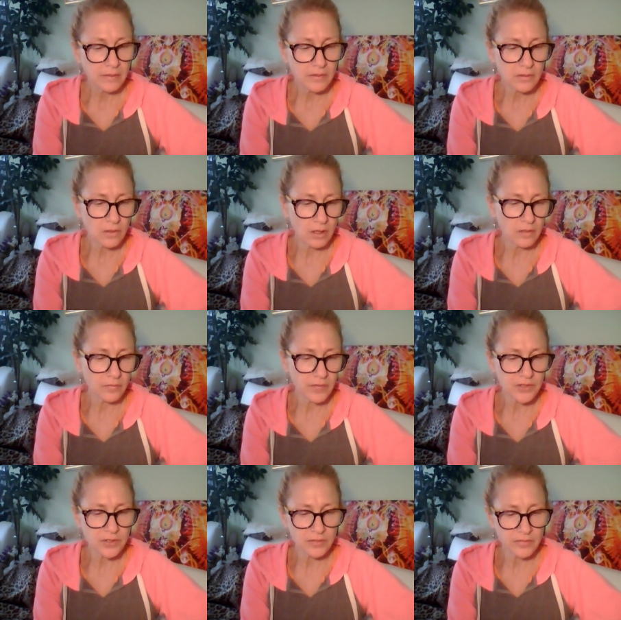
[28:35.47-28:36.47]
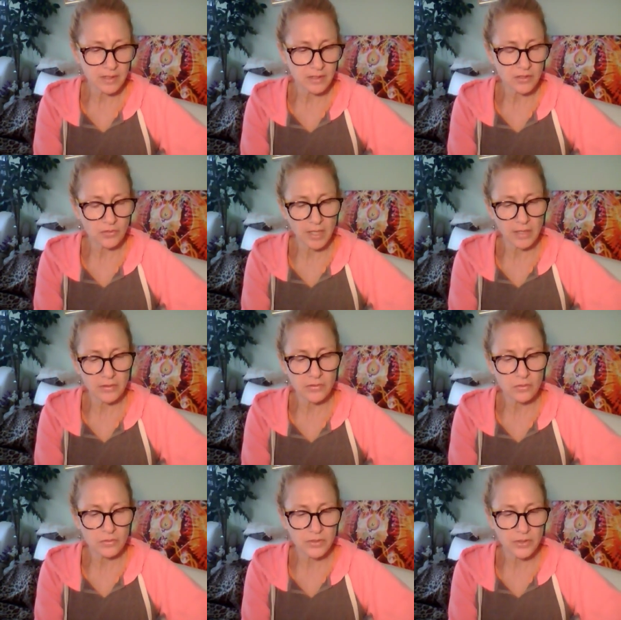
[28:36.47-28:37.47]
This card invites you to visit the training
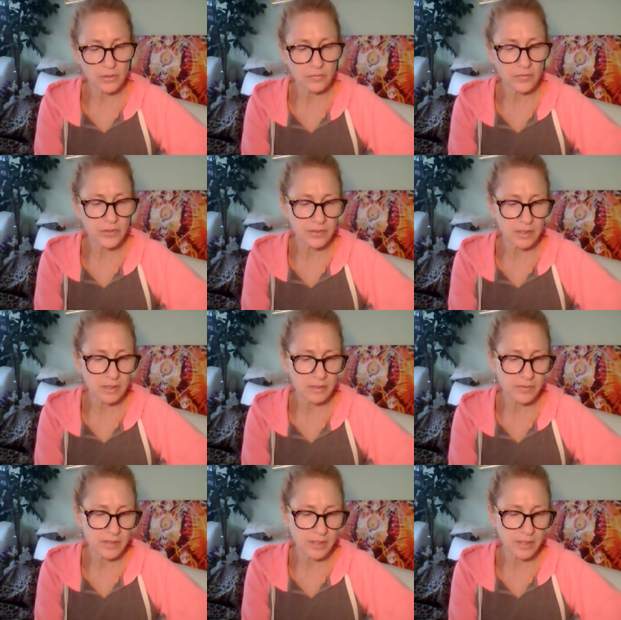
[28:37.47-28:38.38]
schools and universities of